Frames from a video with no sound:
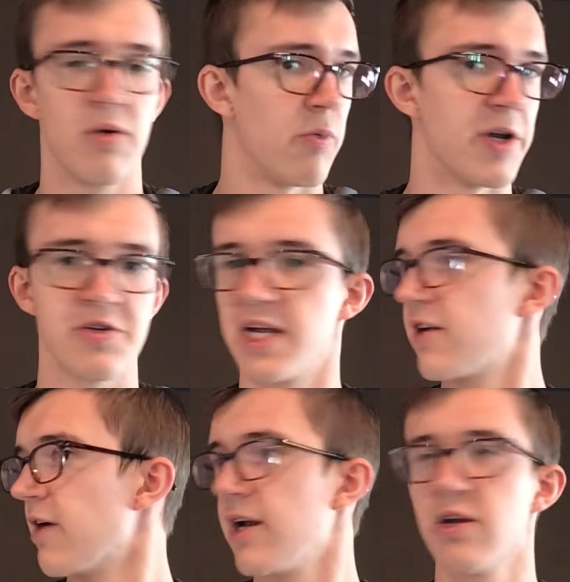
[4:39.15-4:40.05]
When you shake
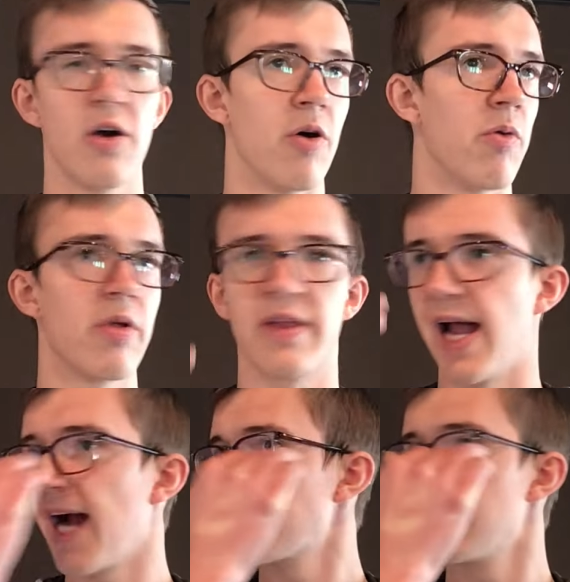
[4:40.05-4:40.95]
your head no, the
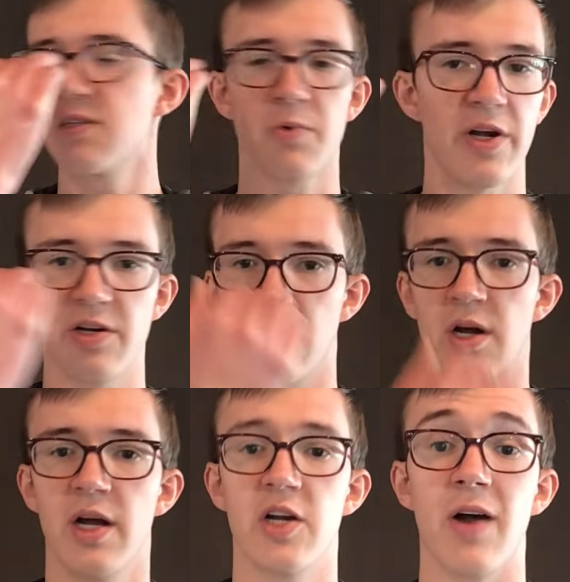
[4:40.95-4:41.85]
axis where
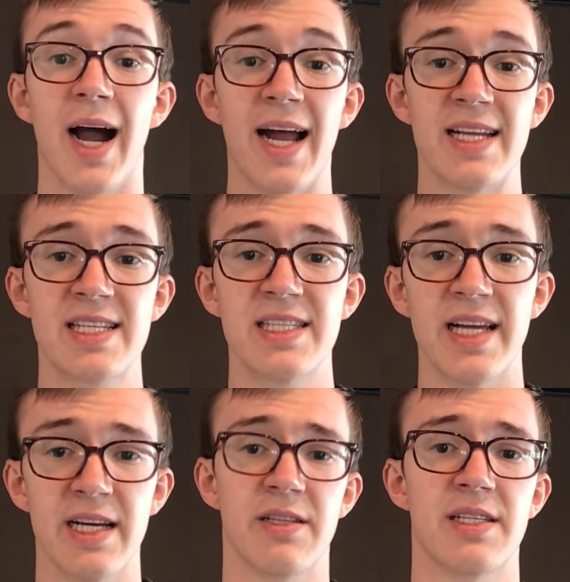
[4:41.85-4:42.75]
your eyes
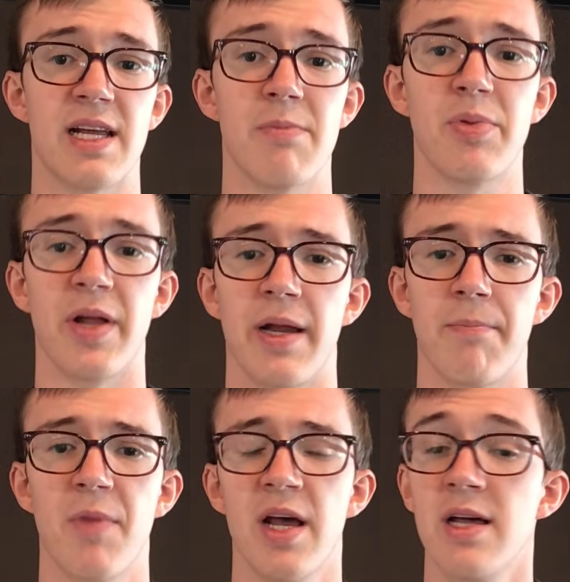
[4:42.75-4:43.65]
stay on the same plane.
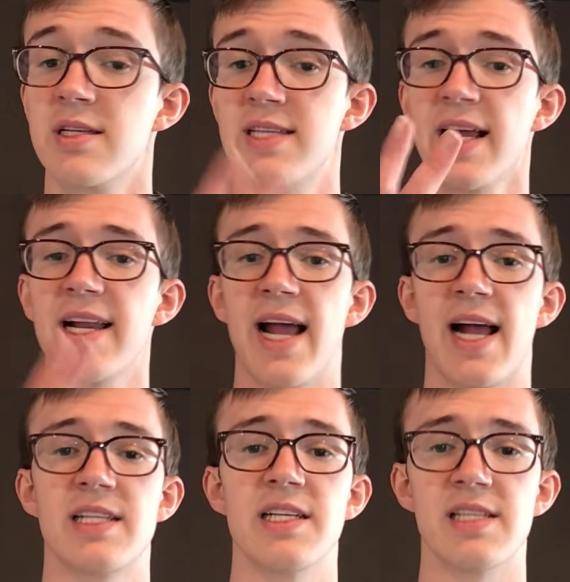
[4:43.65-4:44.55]
The second
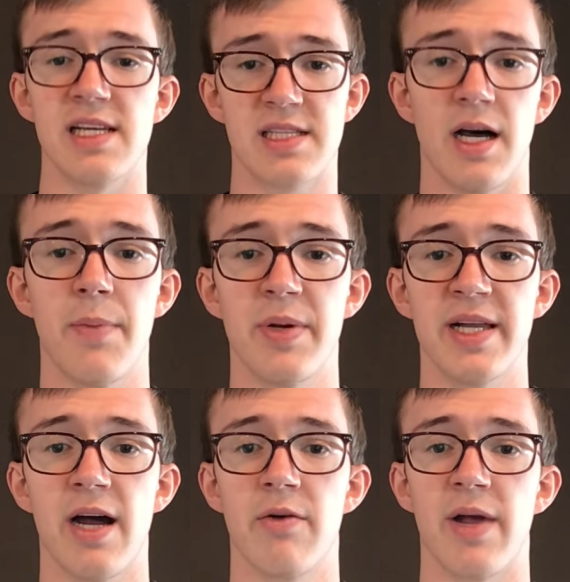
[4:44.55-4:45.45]
axis is the up and
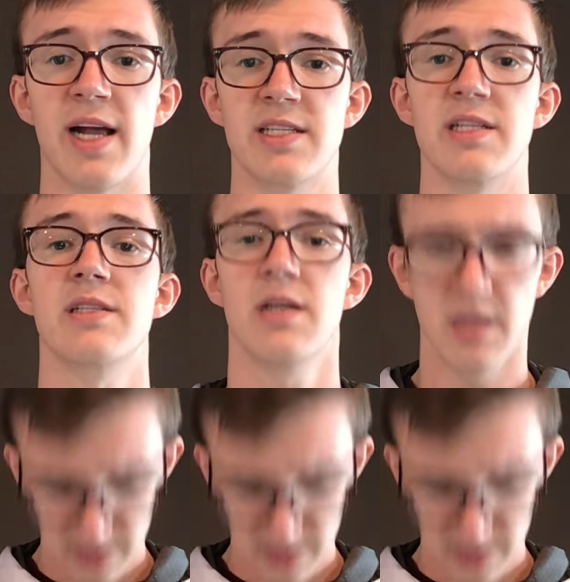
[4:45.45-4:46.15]
down axis.